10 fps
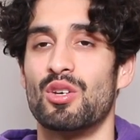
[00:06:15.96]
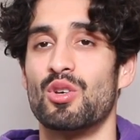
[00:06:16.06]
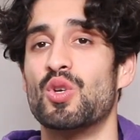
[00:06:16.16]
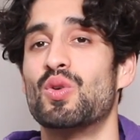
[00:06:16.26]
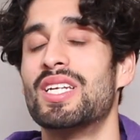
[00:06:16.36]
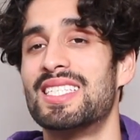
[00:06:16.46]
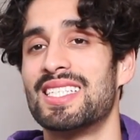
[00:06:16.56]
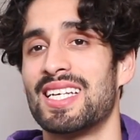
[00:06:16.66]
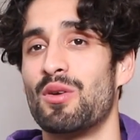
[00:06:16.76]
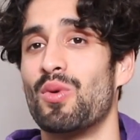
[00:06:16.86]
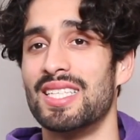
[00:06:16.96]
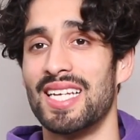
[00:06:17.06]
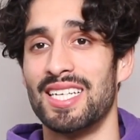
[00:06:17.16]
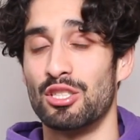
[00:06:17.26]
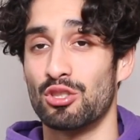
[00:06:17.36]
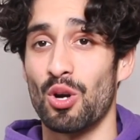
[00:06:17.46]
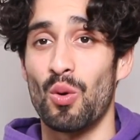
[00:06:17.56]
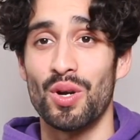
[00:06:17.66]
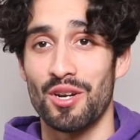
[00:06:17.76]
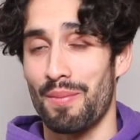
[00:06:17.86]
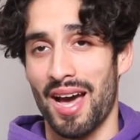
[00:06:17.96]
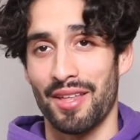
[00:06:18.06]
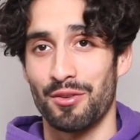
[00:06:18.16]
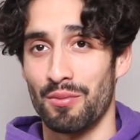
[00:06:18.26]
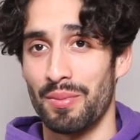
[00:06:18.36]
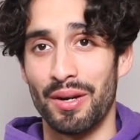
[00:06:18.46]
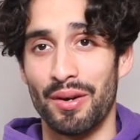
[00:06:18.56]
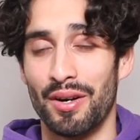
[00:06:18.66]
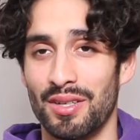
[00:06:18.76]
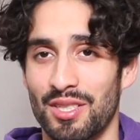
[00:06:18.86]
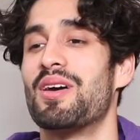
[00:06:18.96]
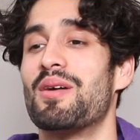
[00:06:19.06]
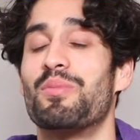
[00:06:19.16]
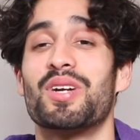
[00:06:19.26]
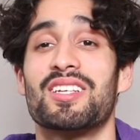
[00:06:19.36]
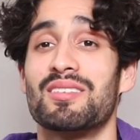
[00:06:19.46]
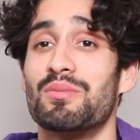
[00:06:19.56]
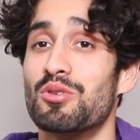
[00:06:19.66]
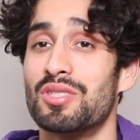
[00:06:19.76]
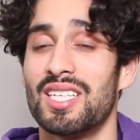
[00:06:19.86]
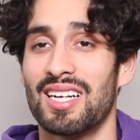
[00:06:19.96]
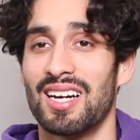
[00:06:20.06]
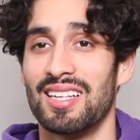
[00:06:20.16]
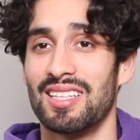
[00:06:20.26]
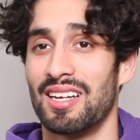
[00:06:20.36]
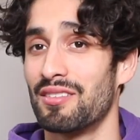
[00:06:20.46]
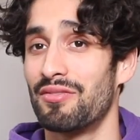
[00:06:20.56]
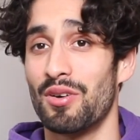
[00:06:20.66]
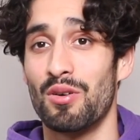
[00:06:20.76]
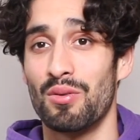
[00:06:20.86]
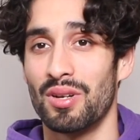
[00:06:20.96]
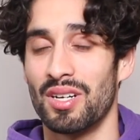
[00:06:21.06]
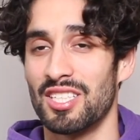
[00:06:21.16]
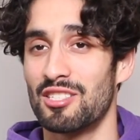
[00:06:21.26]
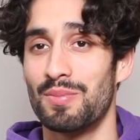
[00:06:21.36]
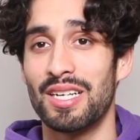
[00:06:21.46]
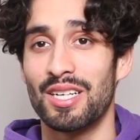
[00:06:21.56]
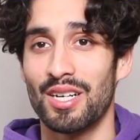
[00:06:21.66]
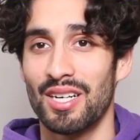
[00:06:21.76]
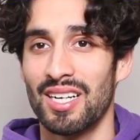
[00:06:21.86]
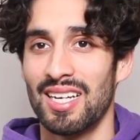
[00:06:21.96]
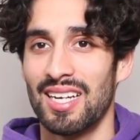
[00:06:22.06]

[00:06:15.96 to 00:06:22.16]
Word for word: you need to like one day just go in your bathroom mirror and put on some music on, on the phone, on the speaker,